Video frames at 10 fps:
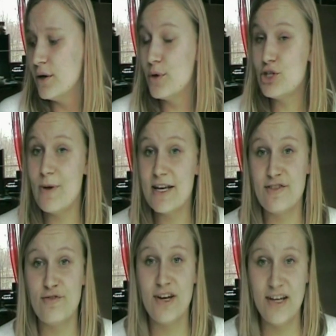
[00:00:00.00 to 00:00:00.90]
which makes
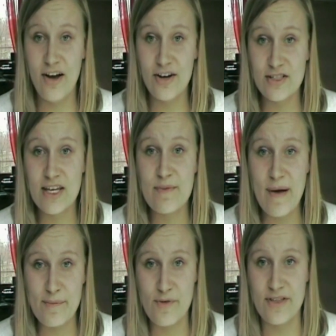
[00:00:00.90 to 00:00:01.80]
it really hard to keep
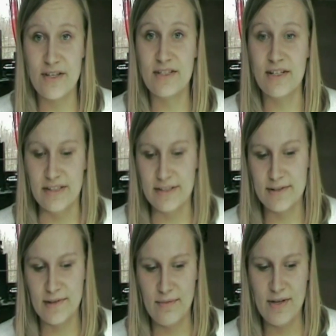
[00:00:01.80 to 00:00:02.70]
up with it,
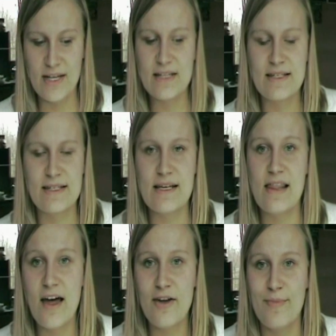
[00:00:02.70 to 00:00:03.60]
because I mean it's a
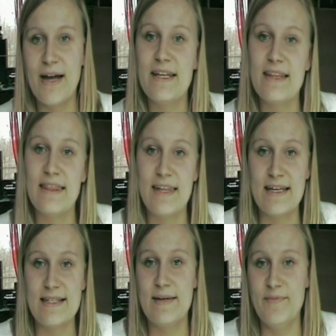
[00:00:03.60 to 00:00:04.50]
lot of money that
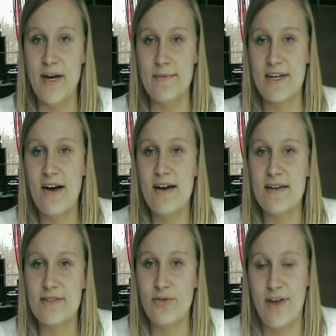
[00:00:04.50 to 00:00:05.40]
they sometimes
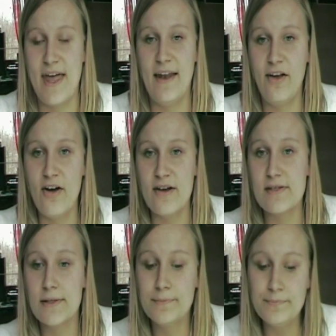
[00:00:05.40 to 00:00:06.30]
cost or can
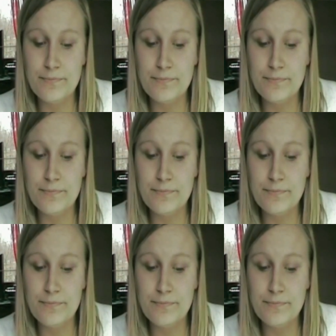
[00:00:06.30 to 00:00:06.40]
cost,